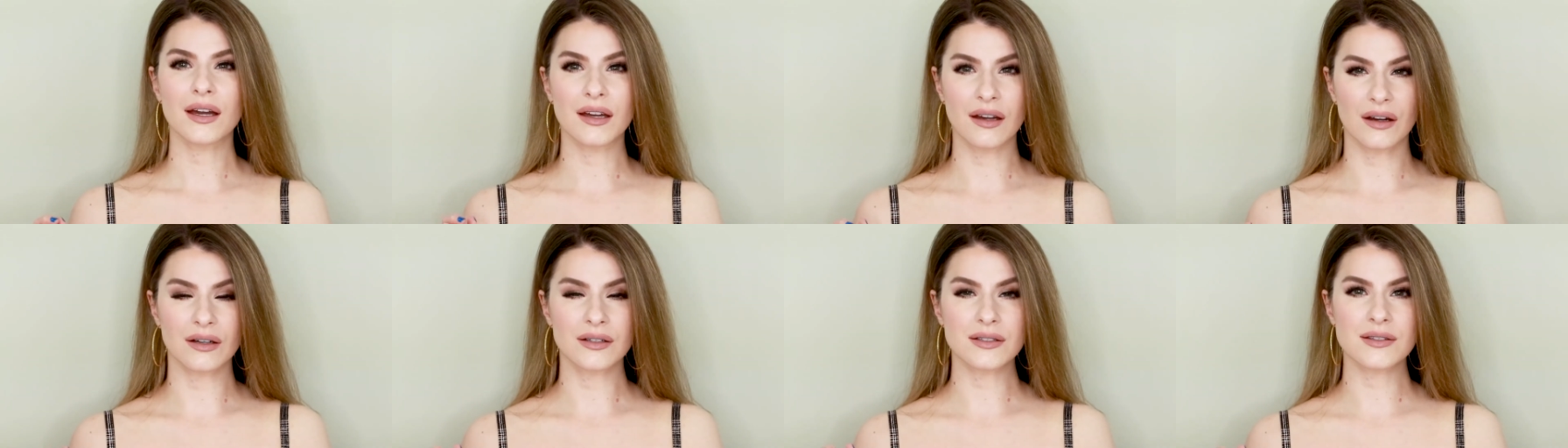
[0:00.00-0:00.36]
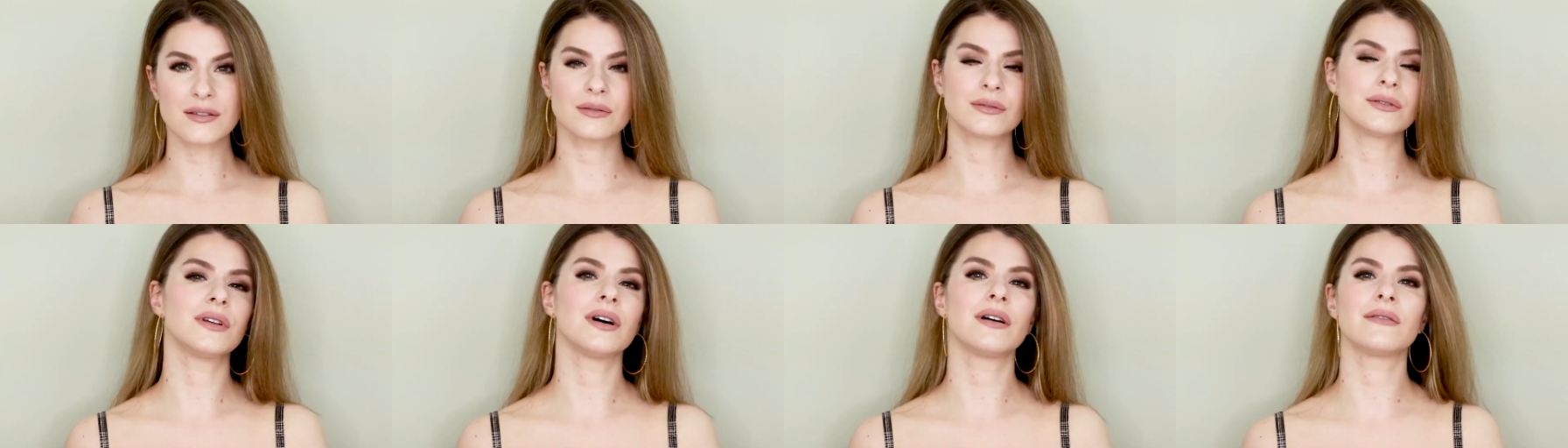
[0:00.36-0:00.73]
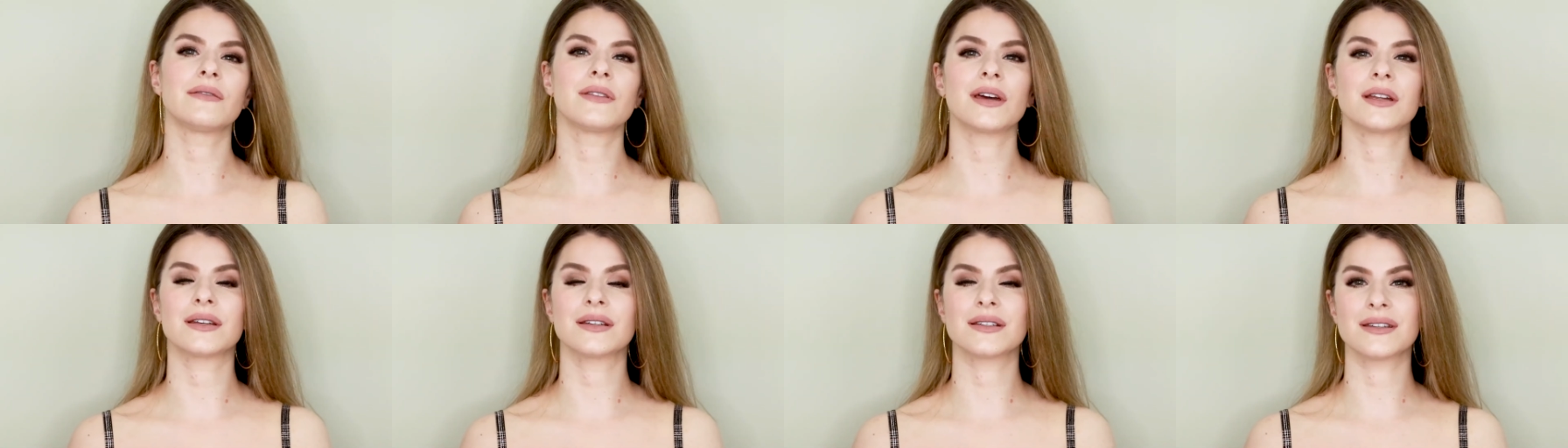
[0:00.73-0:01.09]
I also
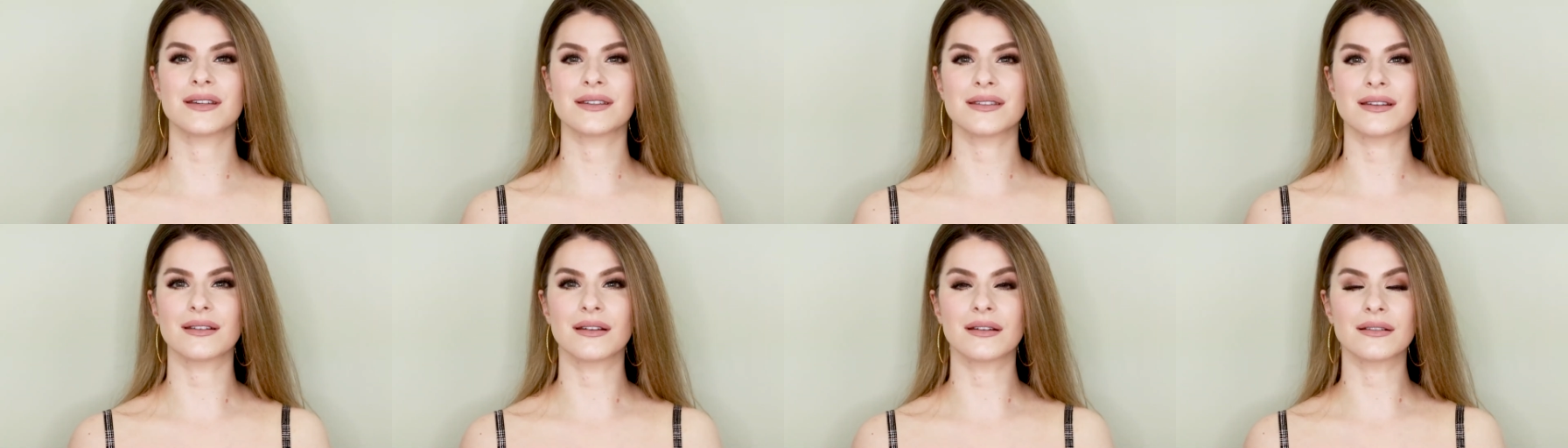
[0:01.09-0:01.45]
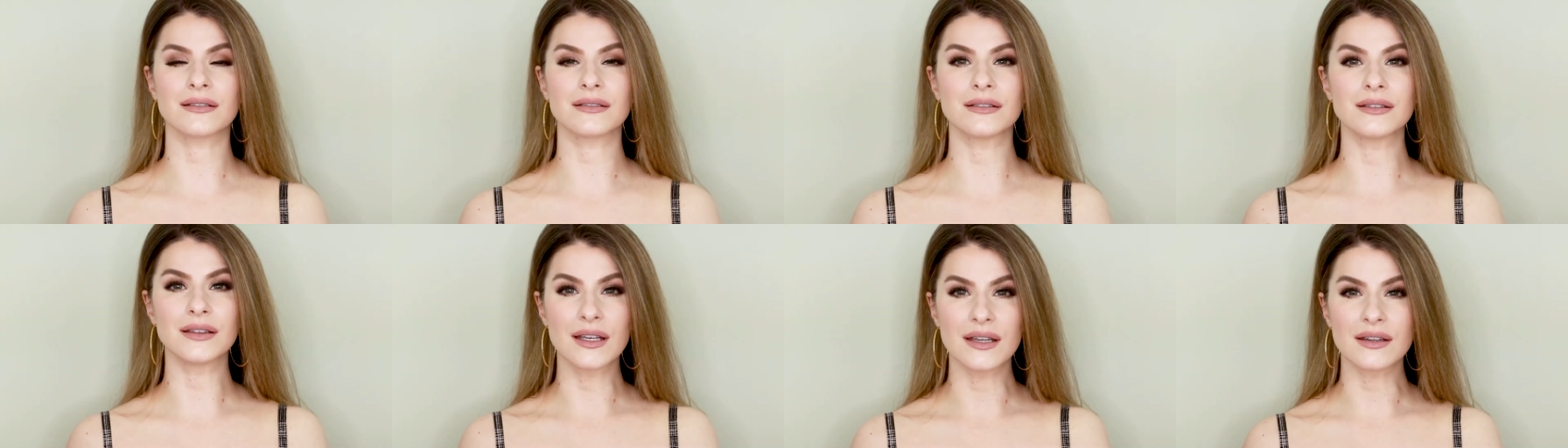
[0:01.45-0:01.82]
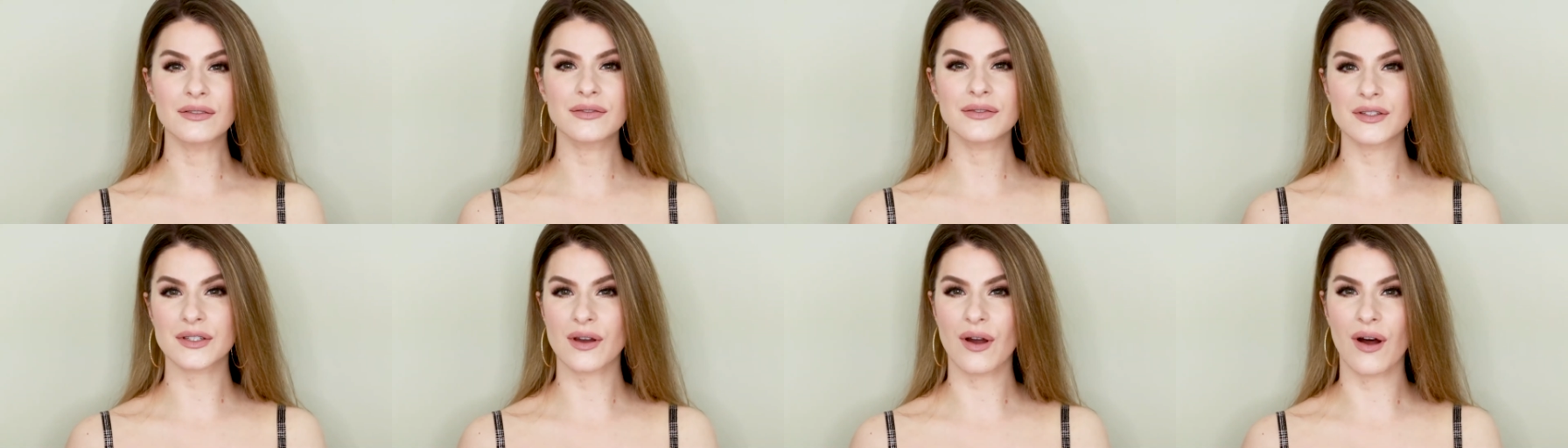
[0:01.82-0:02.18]
love that it doesn't
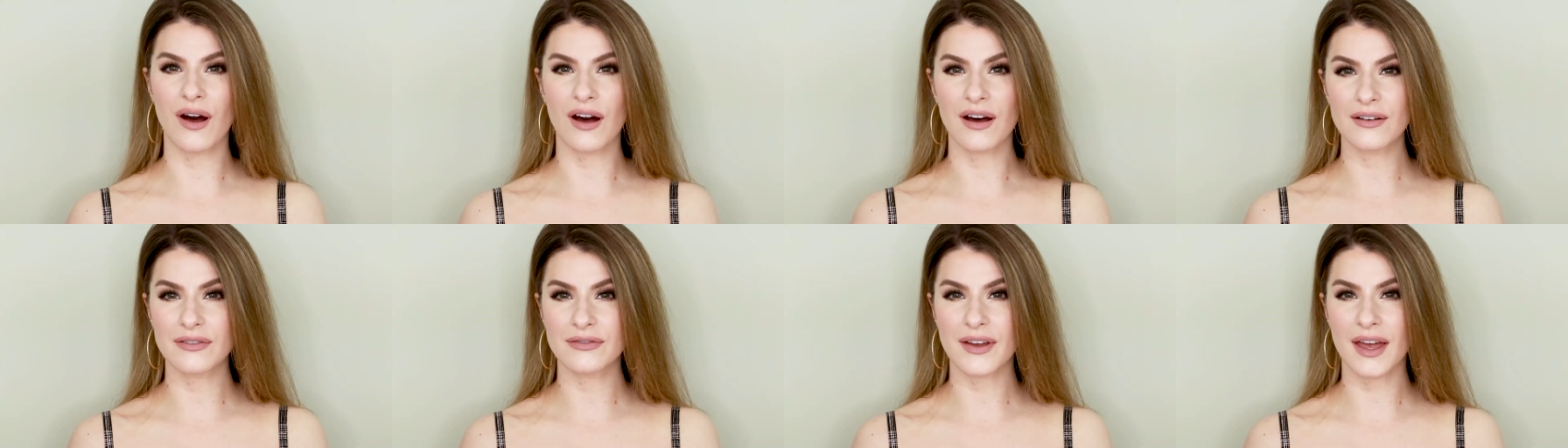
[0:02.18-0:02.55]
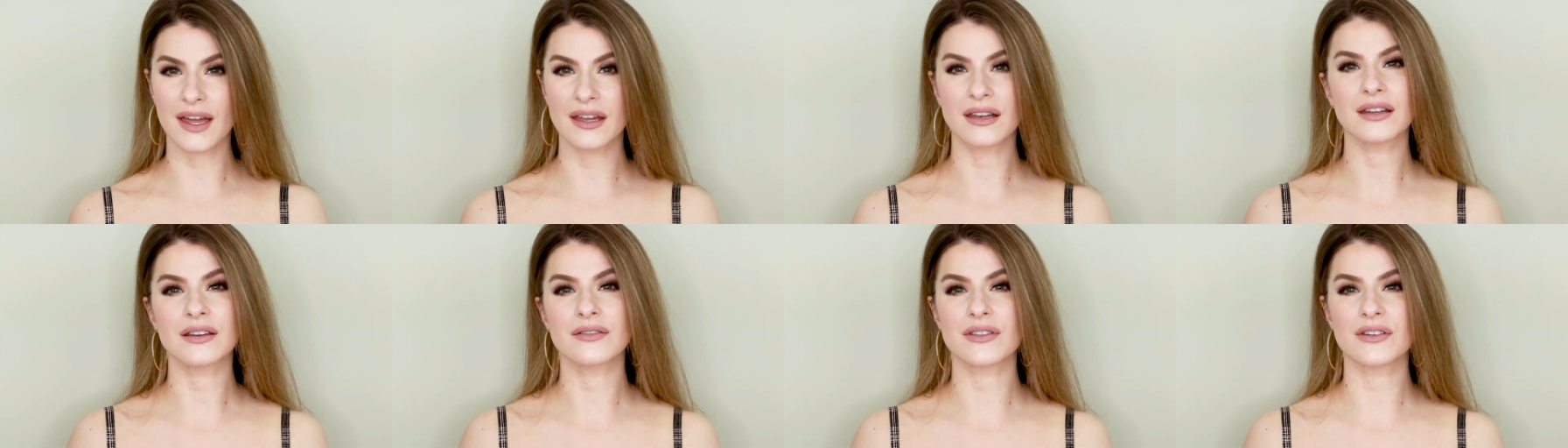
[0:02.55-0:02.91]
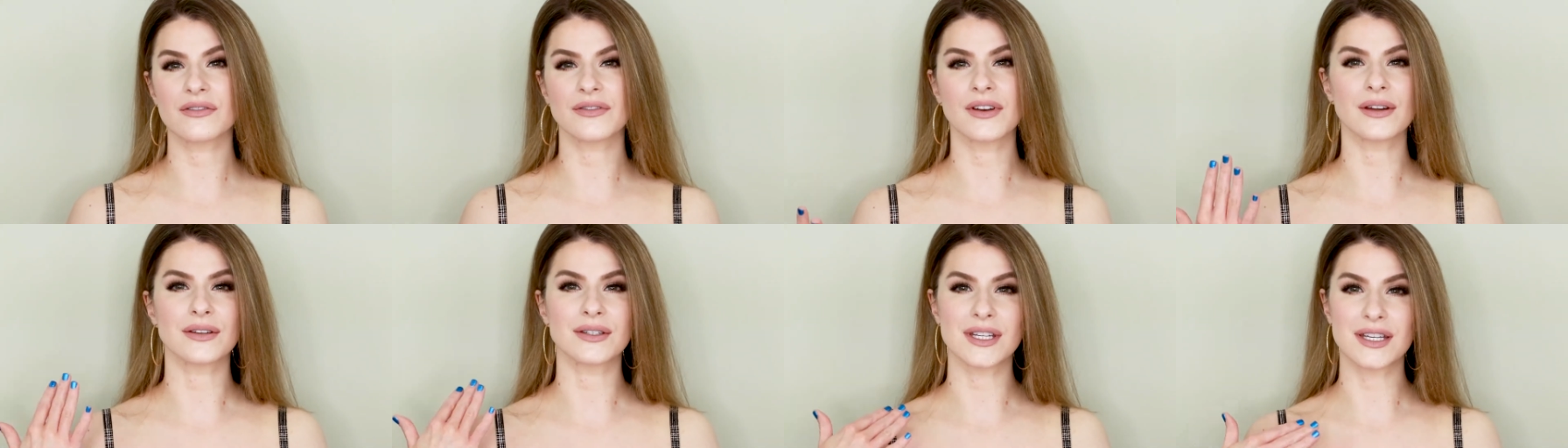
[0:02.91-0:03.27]
lift off any of
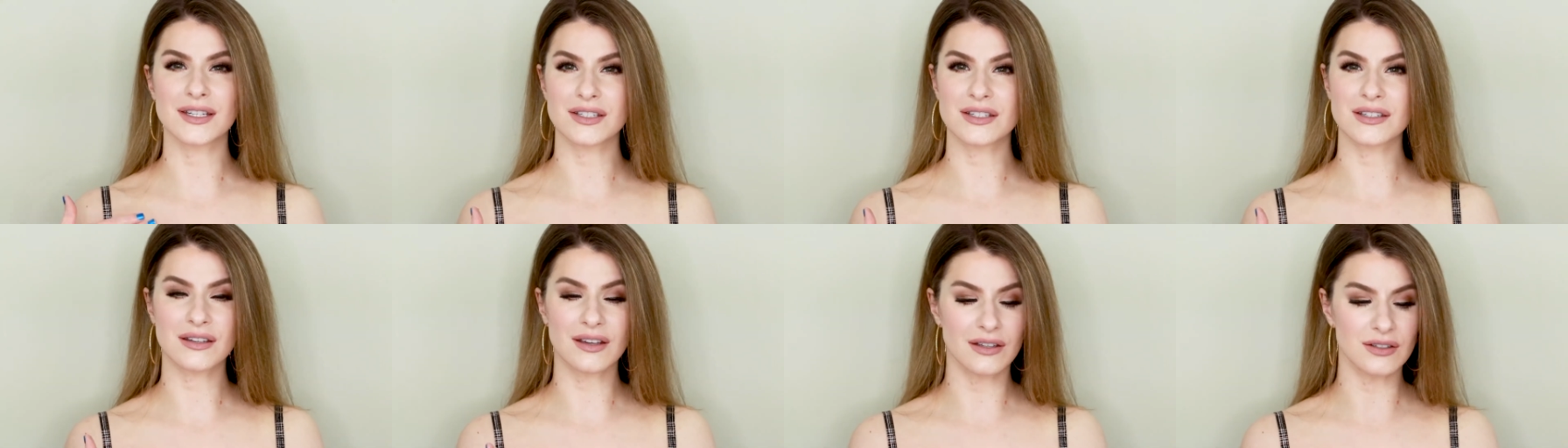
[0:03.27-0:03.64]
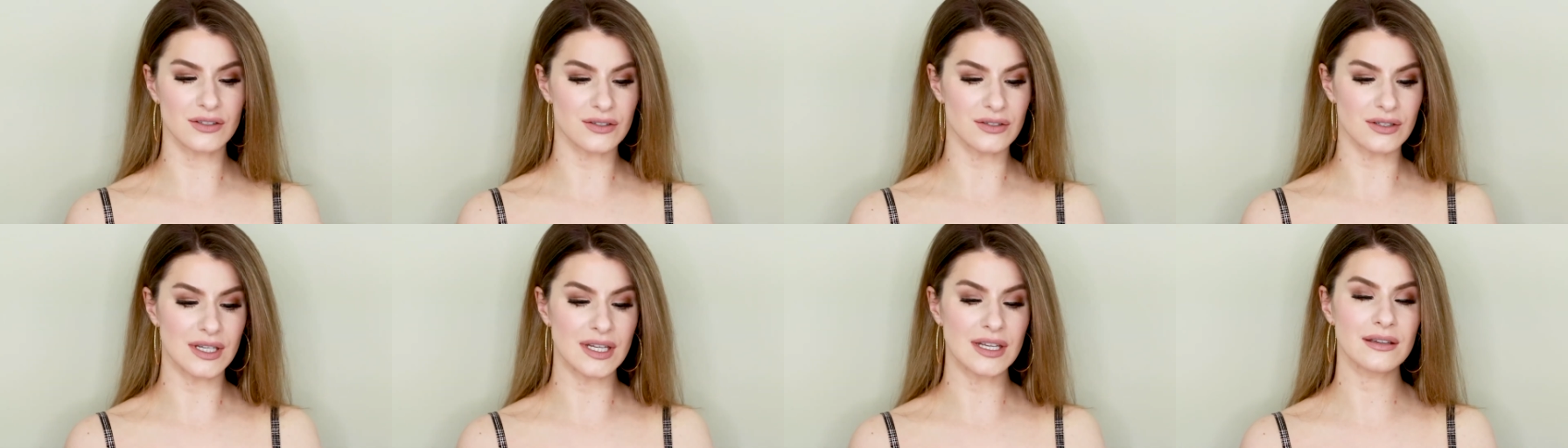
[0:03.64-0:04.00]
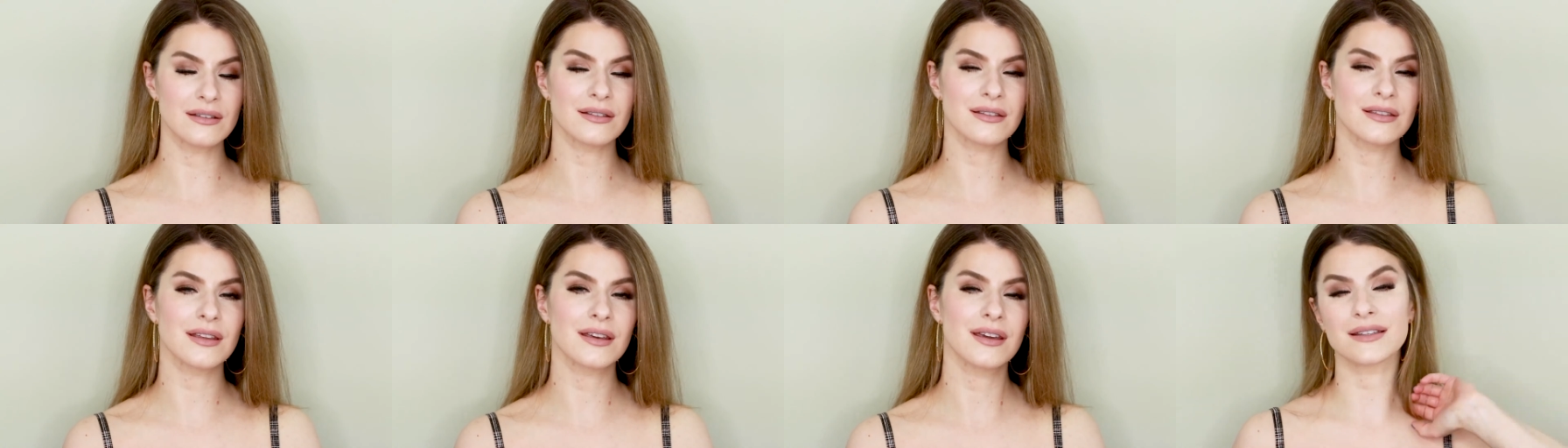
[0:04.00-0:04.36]
the foundation
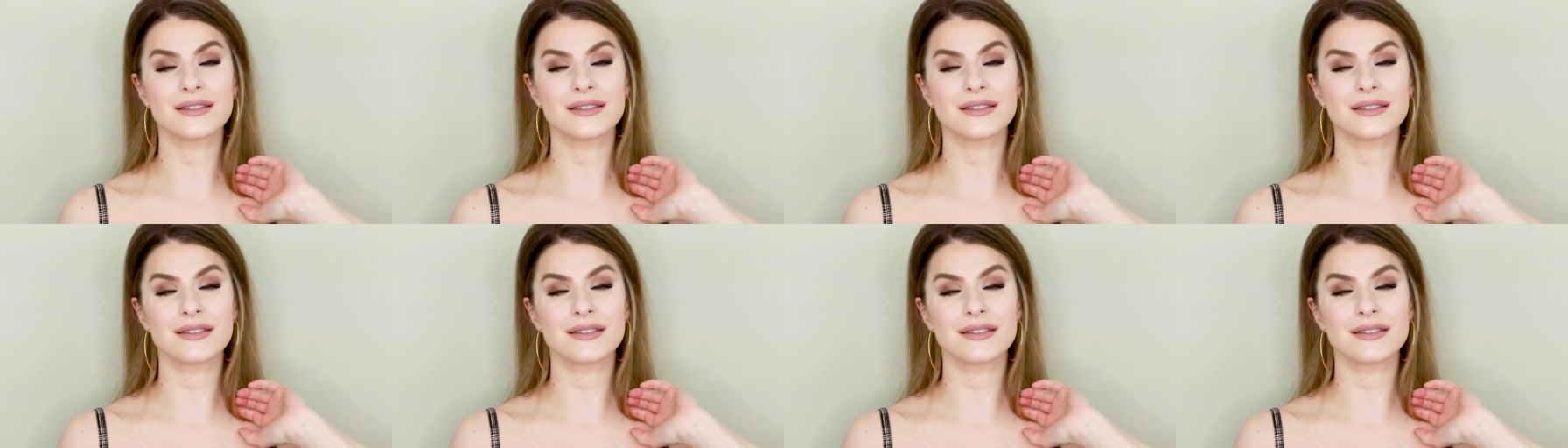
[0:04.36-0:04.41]
underneath.